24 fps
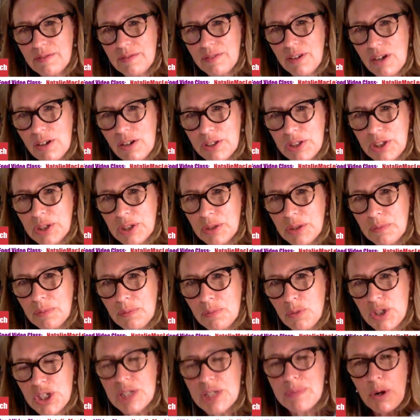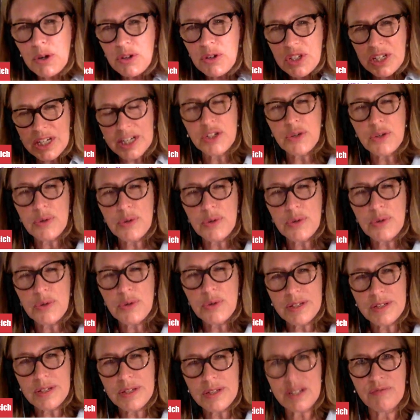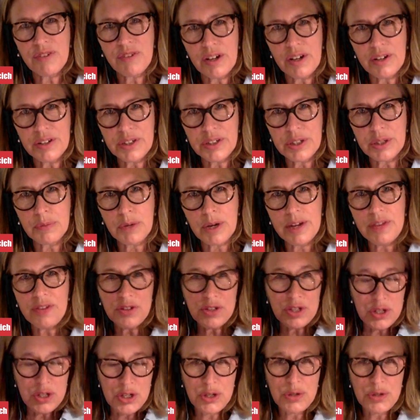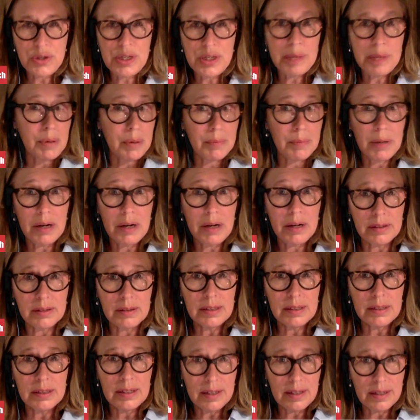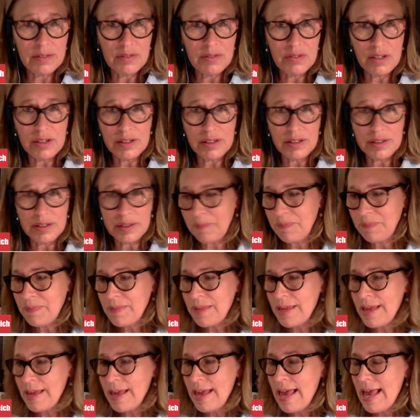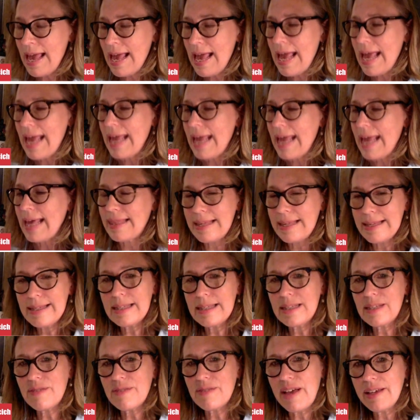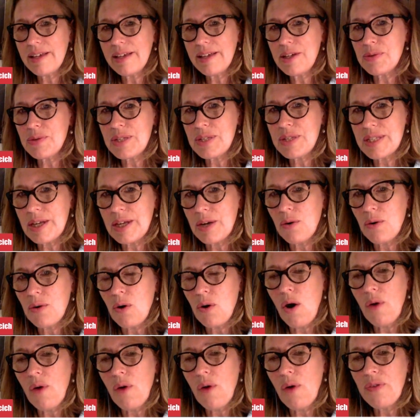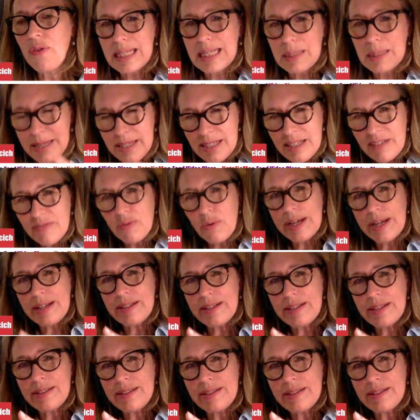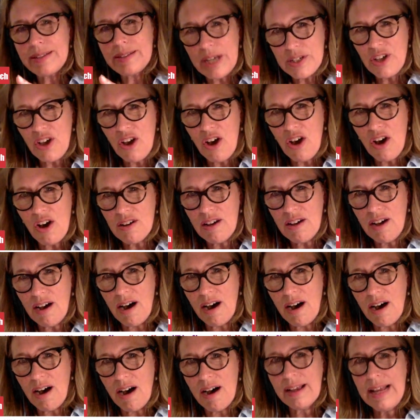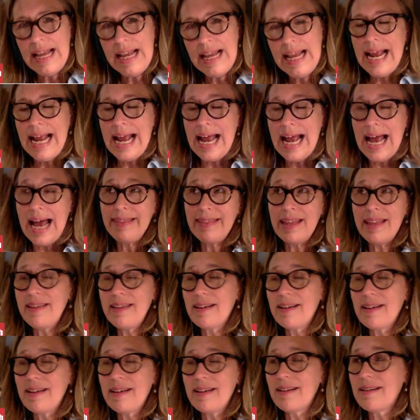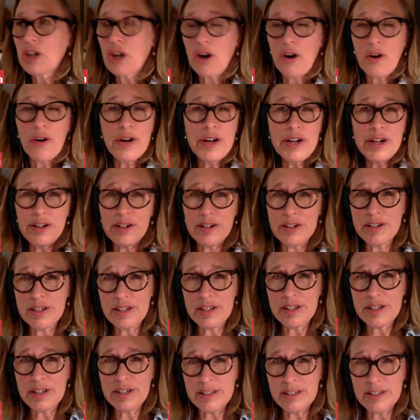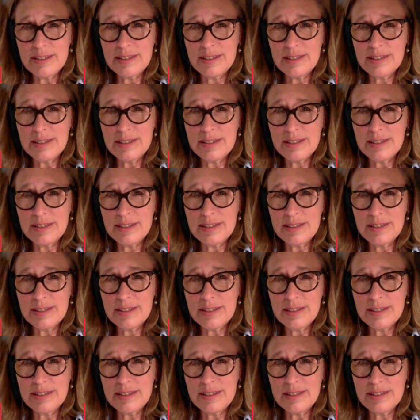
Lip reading: volume, which in most countries it's based on volume, right? There's a duty per bottle on the volume. This is value. So all the expensive wines go into Hong Kong and then they're couriered